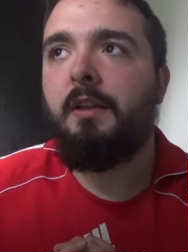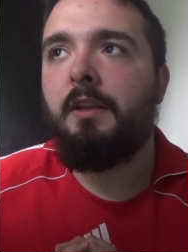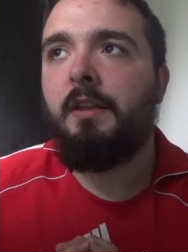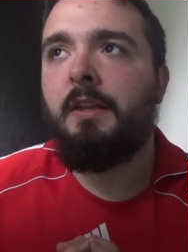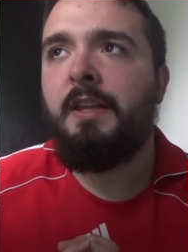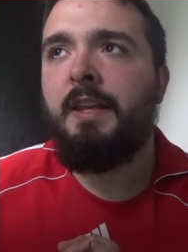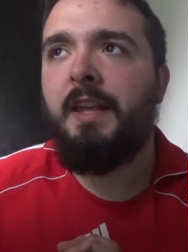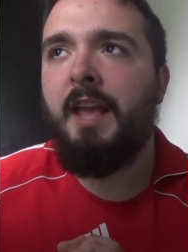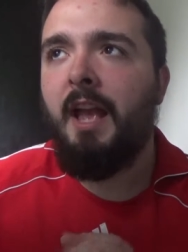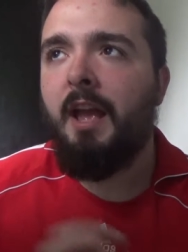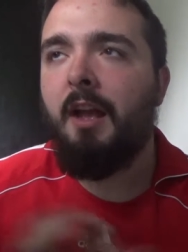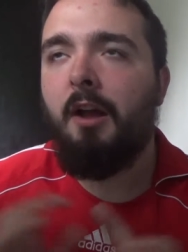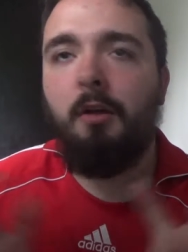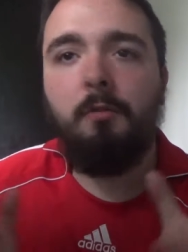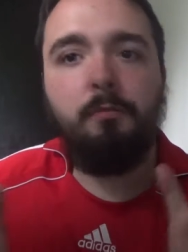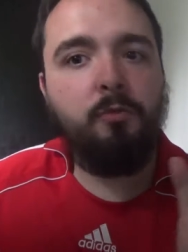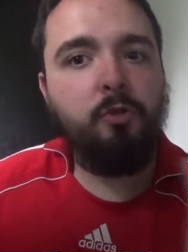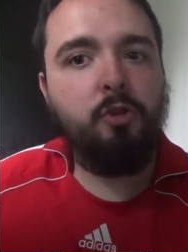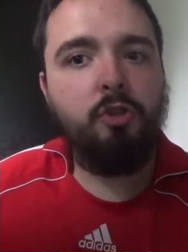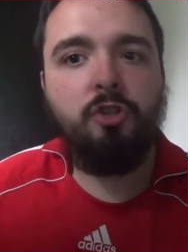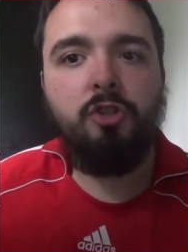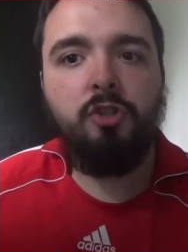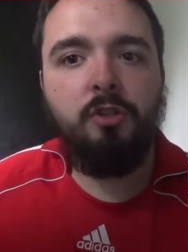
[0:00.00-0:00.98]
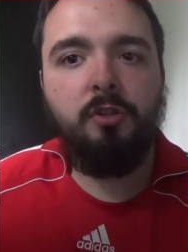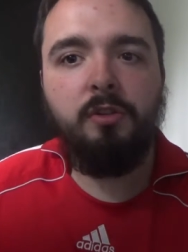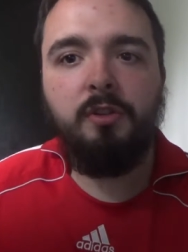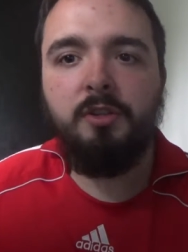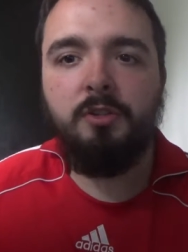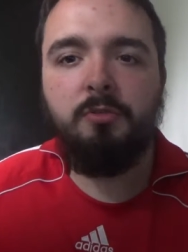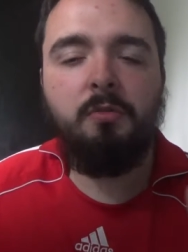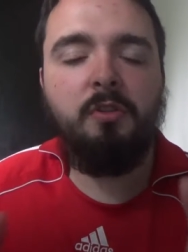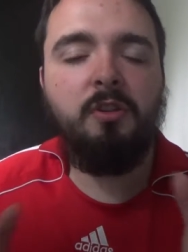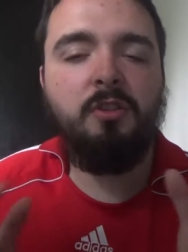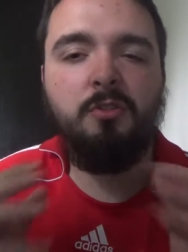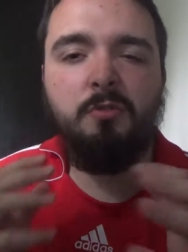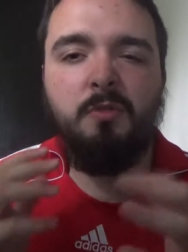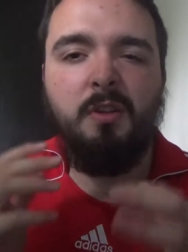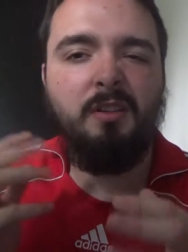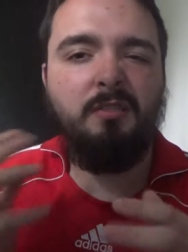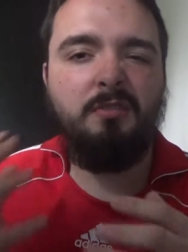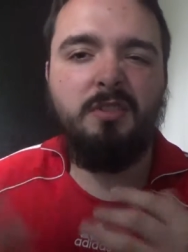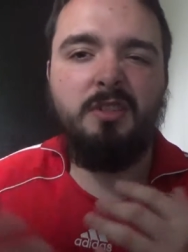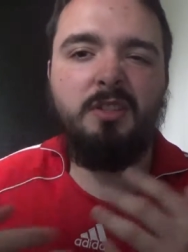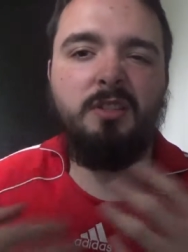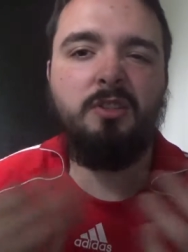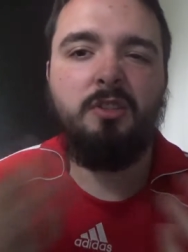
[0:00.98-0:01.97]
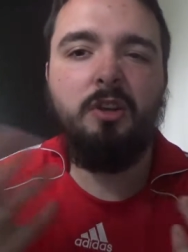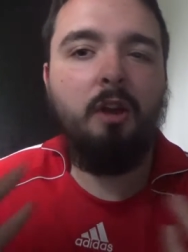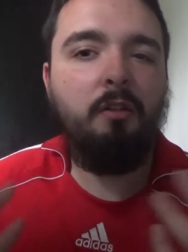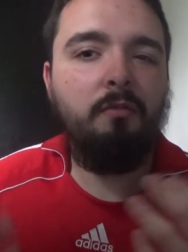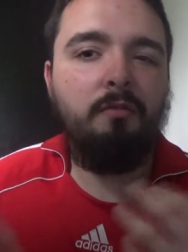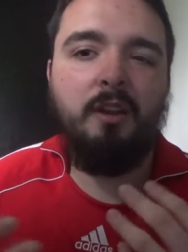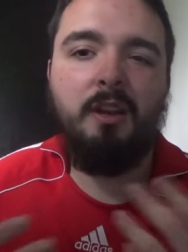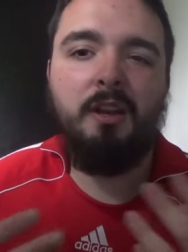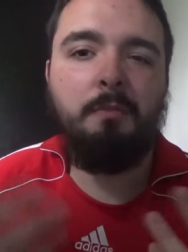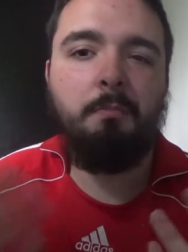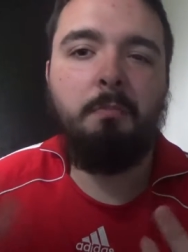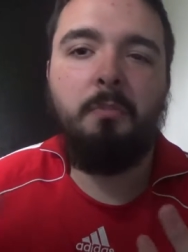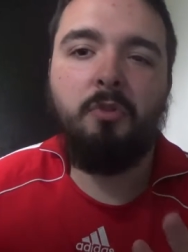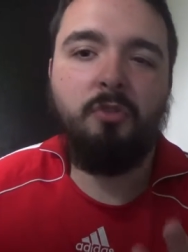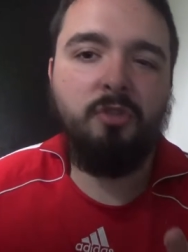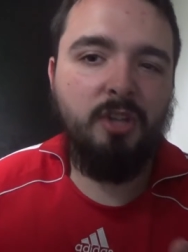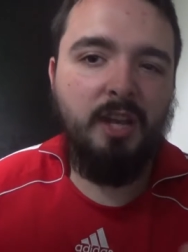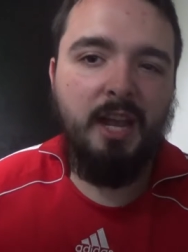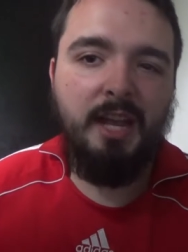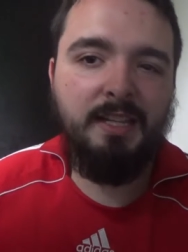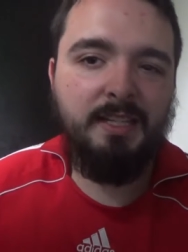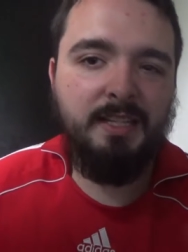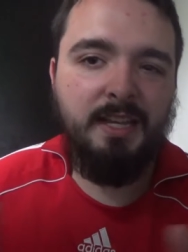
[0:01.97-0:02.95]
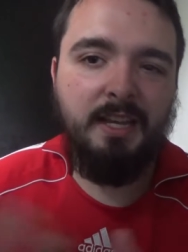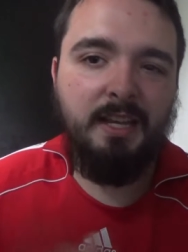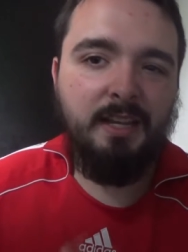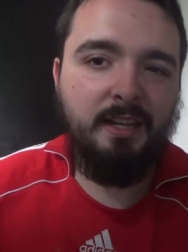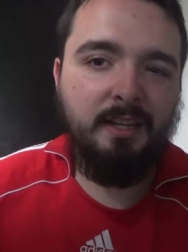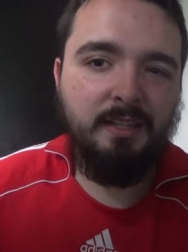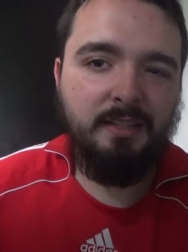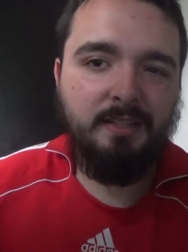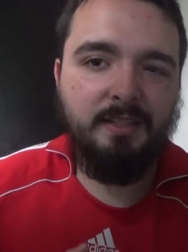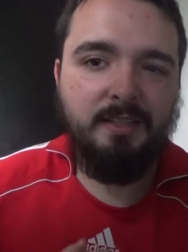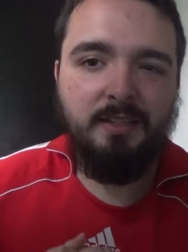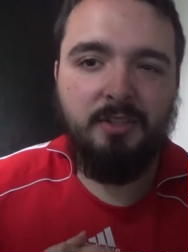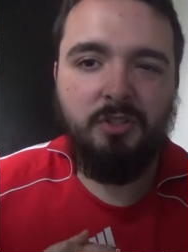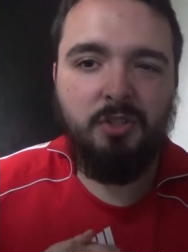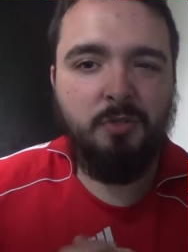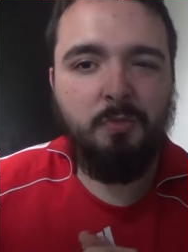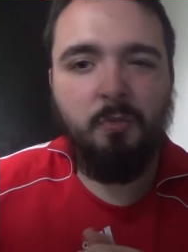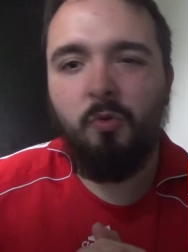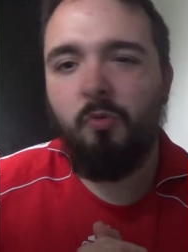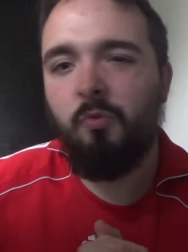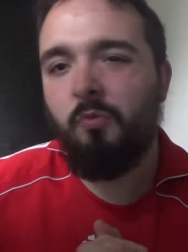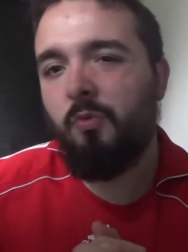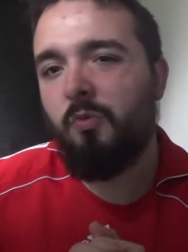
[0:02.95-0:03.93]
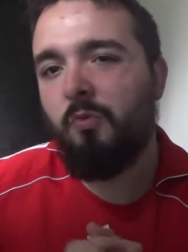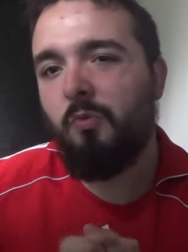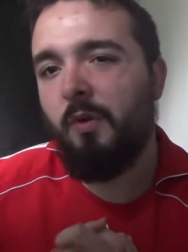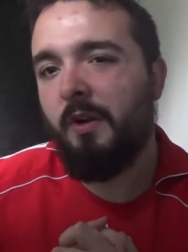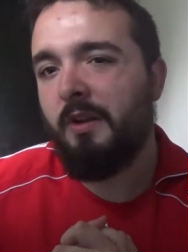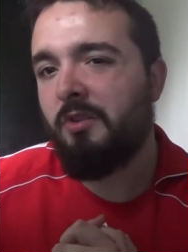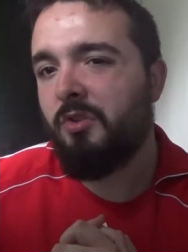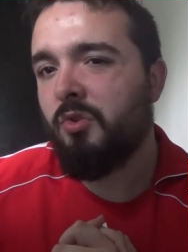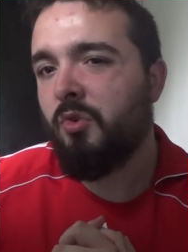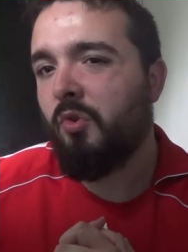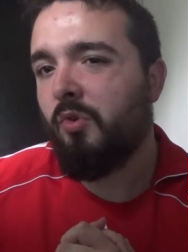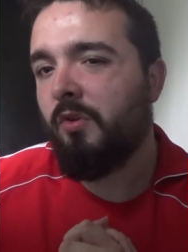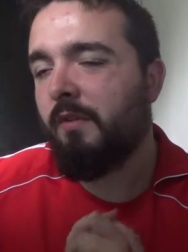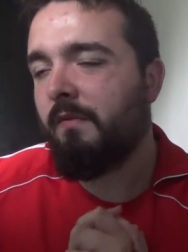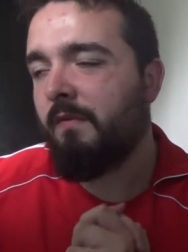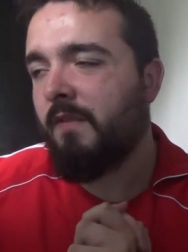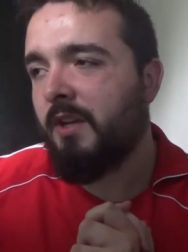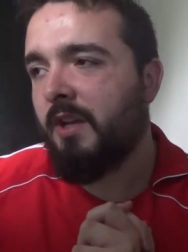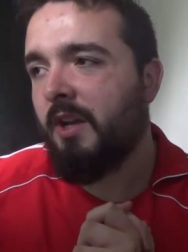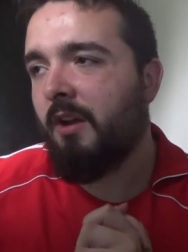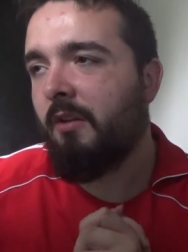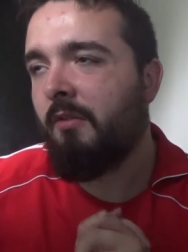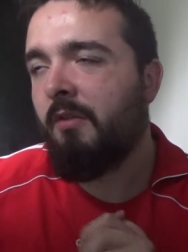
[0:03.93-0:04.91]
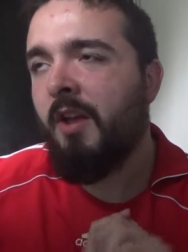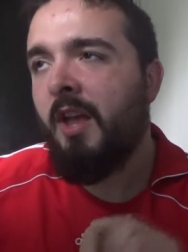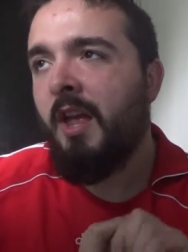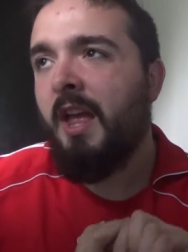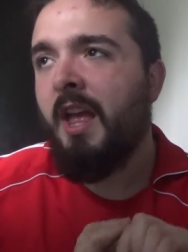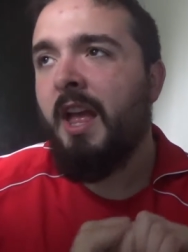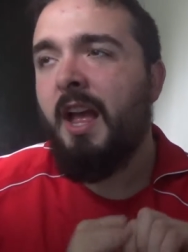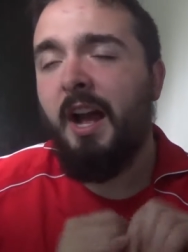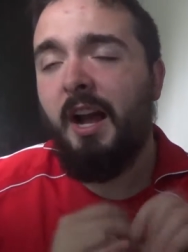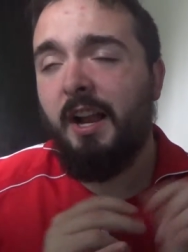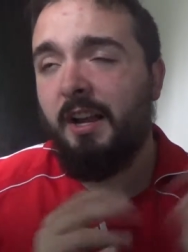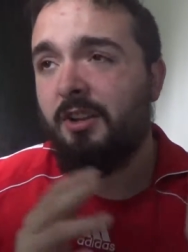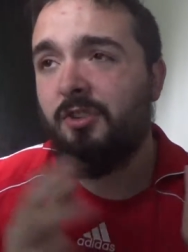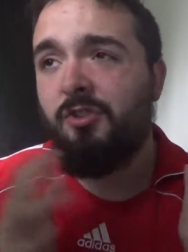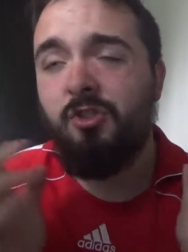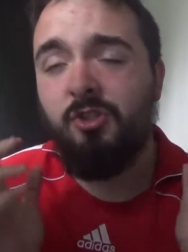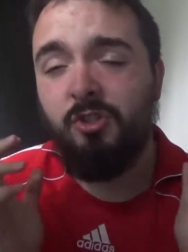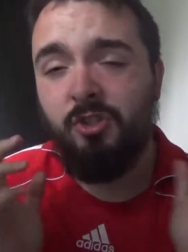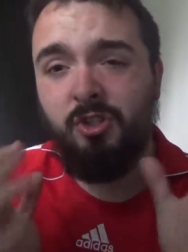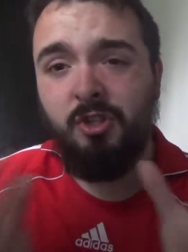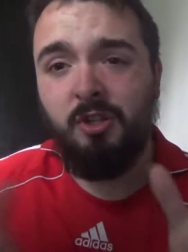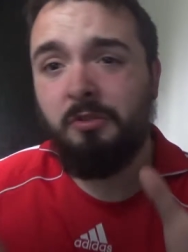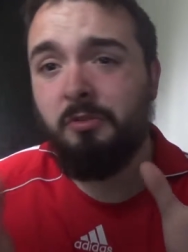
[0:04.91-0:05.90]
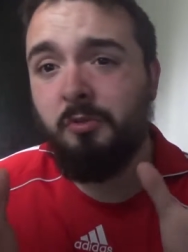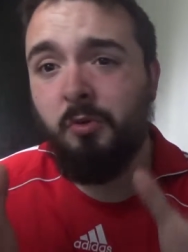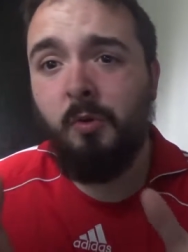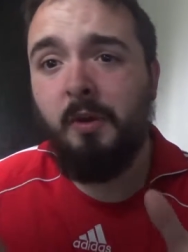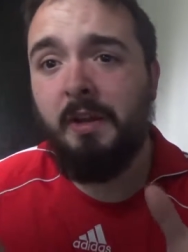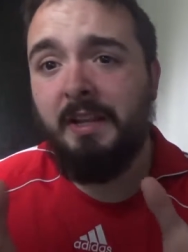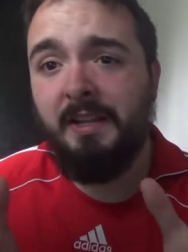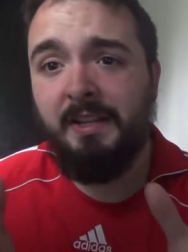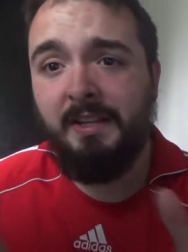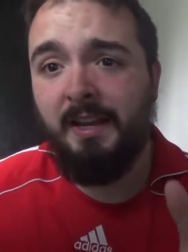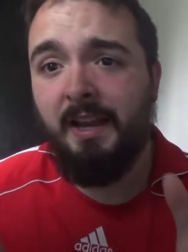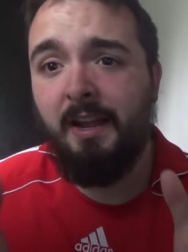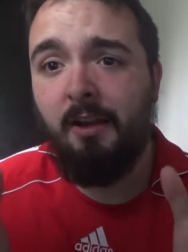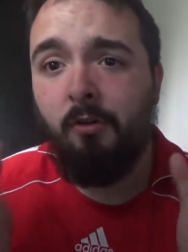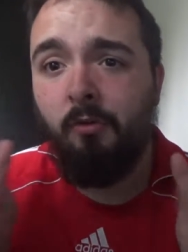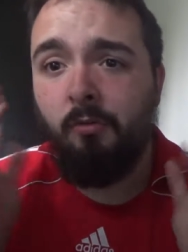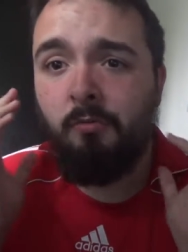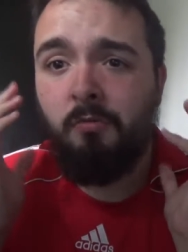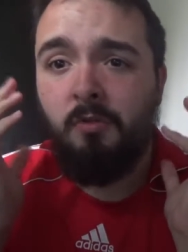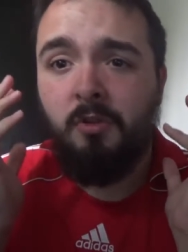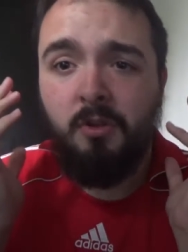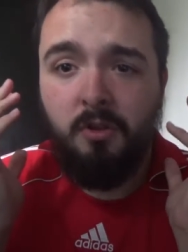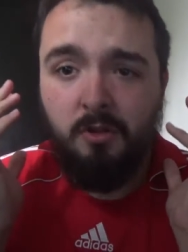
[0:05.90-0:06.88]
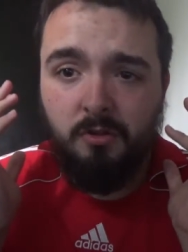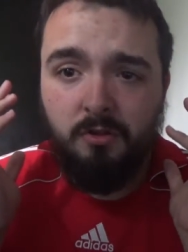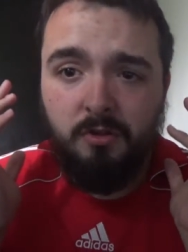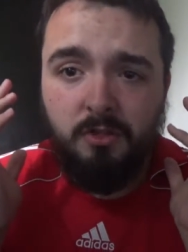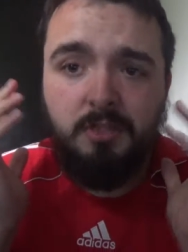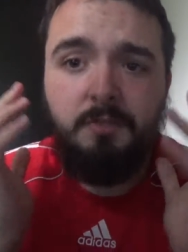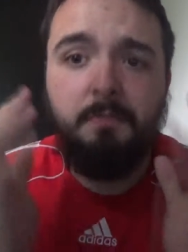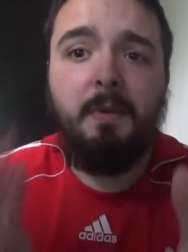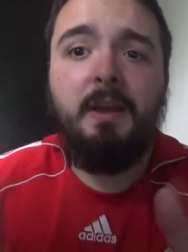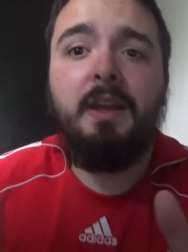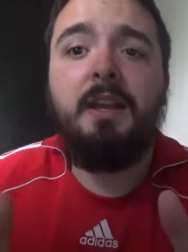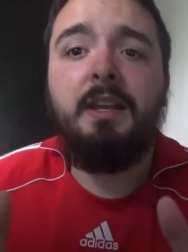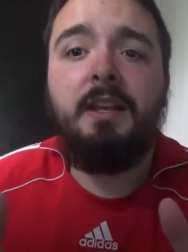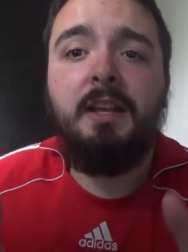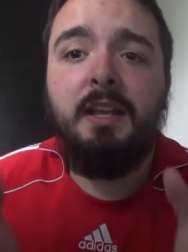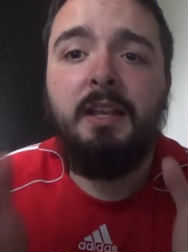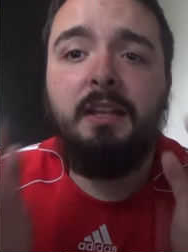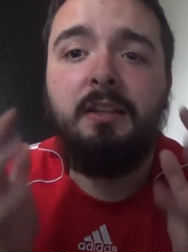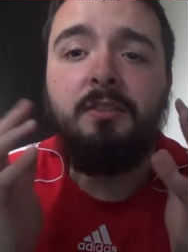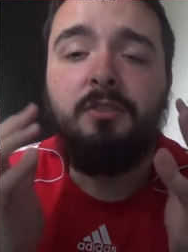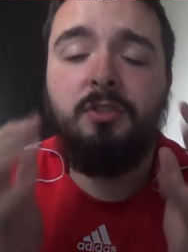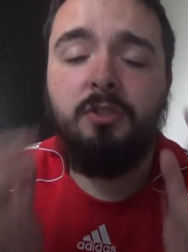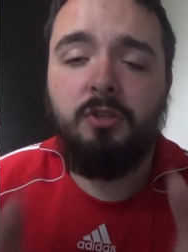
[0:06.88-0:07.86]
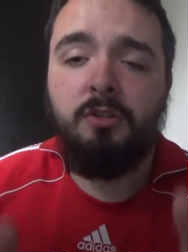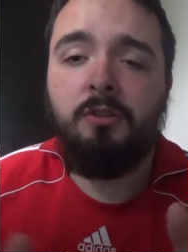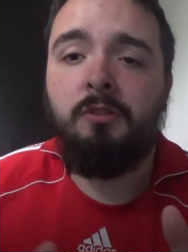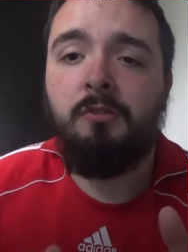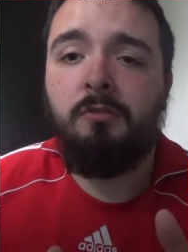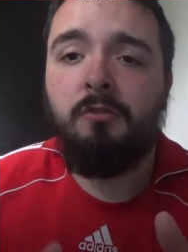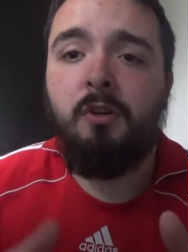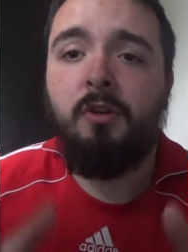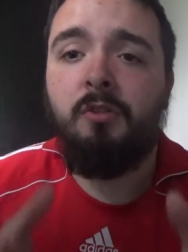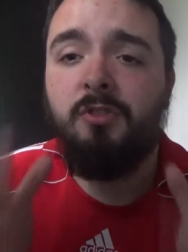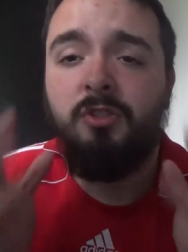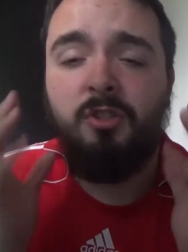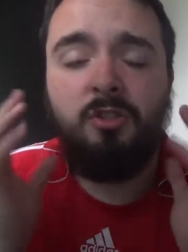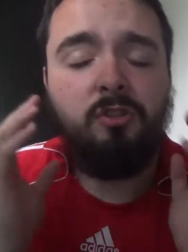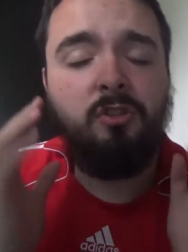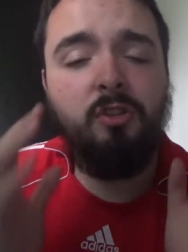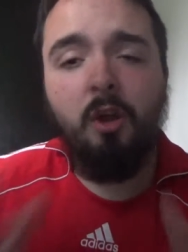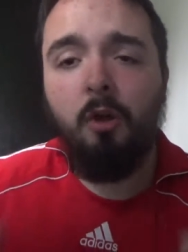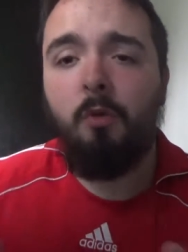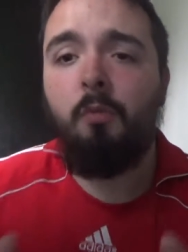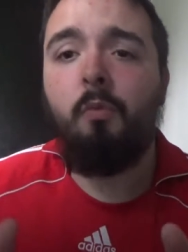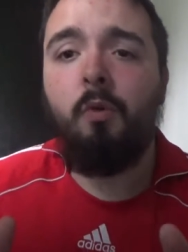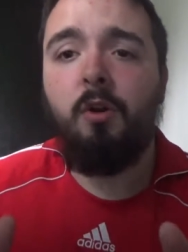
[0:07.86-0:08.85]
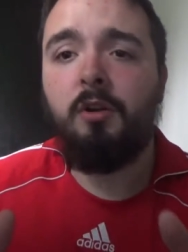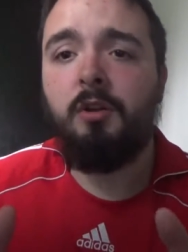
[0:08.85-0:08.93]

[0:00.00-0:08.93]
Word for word: yeah, I've just done this one as well because it's not really much editing into this one quick talking video and it's just a quick little speaking to you guys. Don't